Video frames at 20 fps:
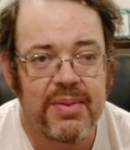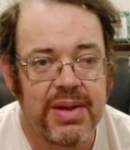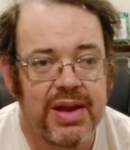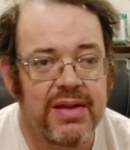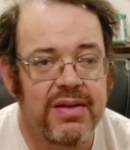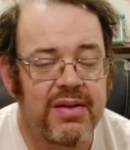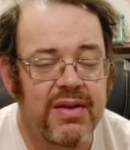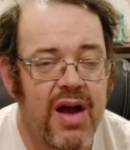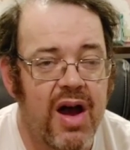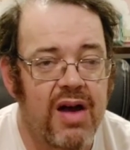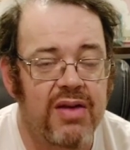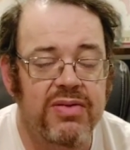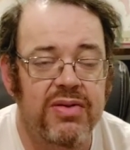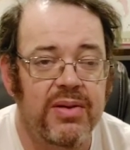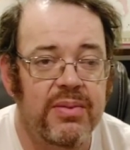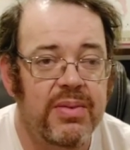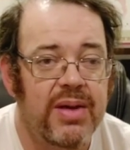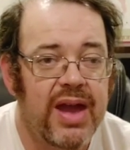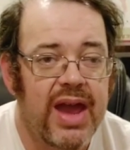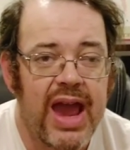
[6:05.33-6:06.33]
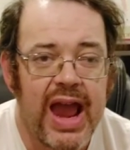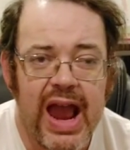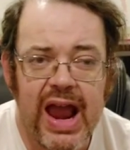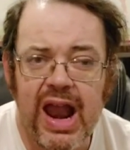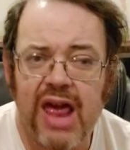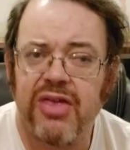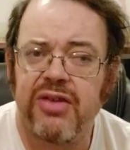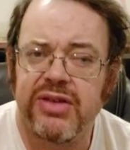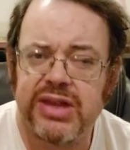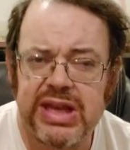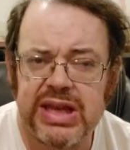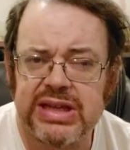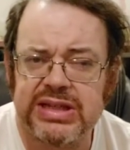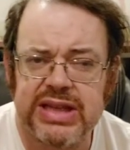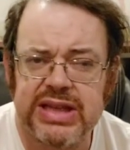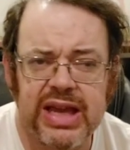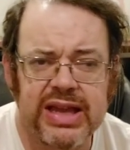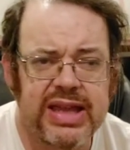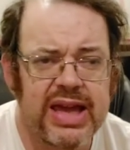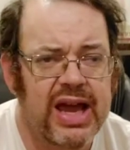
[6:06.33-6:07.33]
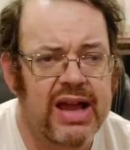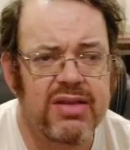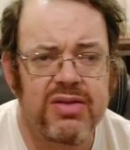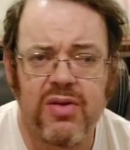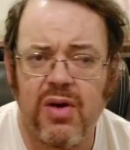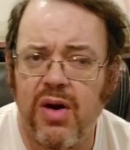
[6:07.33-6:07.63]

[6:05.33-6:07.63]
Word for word: That'd be awesome. And other deals like that.